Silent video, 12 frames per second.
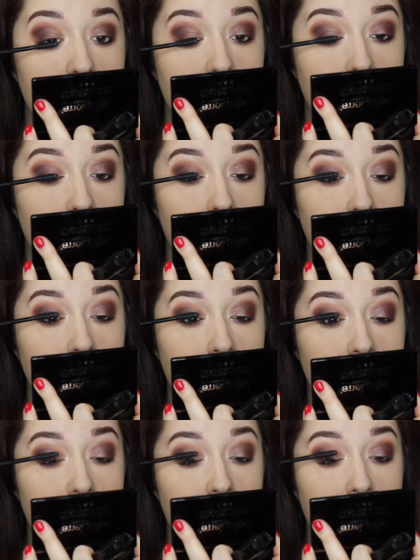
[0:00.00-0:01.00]

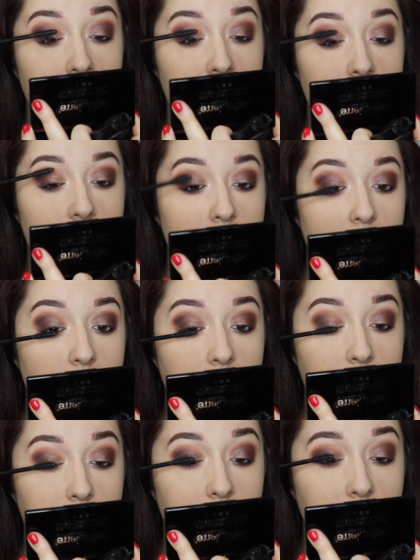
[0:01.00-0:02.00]

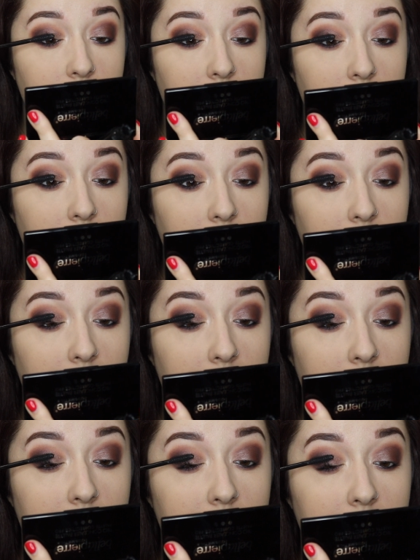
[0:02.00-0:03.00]

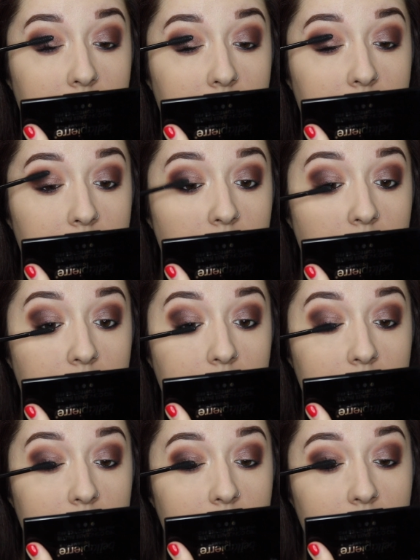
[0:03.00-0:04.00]

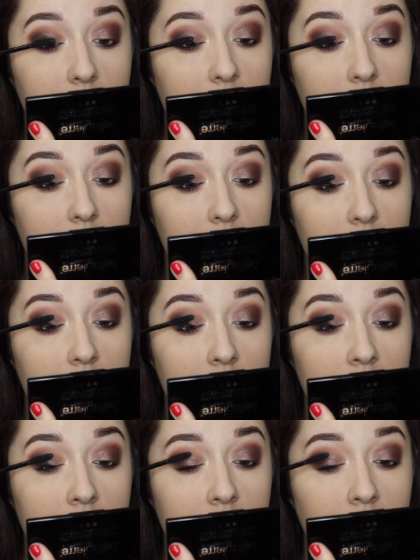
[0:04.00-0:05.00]

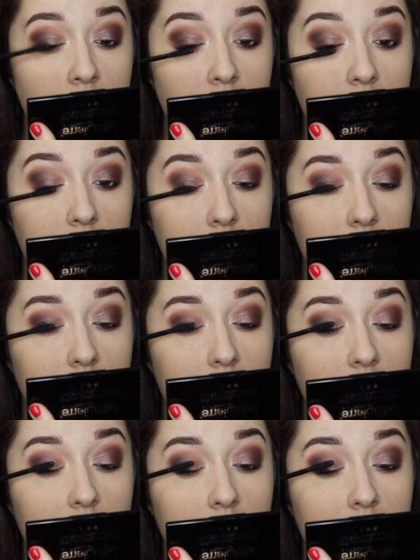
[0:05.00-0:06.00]

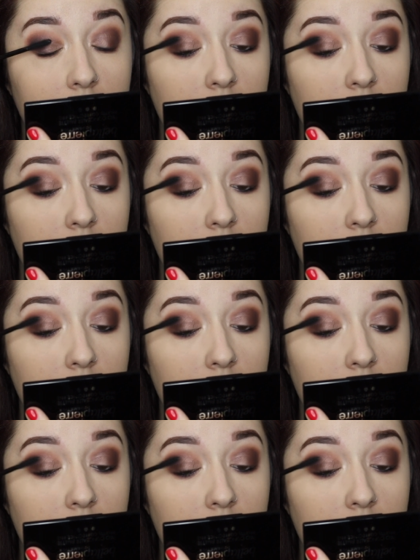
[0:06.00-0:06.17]
Nobody speaks.